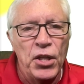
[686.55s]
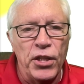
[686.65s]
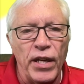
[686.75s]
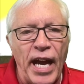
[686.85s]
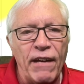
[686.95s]

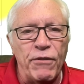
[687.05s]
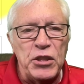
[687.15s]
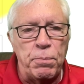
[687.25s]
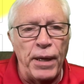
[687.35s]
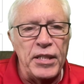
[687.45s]
Your
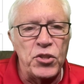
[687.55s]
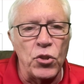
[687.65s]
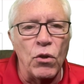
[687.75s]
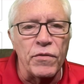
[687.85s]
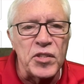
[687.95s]
average pace
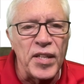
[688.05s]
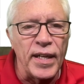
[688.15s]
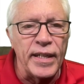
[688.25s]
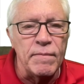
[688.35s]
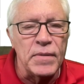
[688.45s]
over
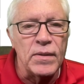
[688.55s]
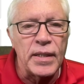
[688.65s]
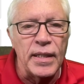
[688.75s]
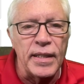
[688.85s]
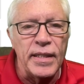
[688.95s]
time.
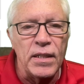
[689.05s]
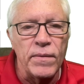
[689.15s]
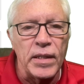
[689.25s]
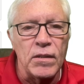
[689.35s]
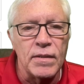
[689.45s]
Okay, here
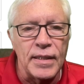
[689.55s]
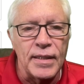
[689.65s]
we go.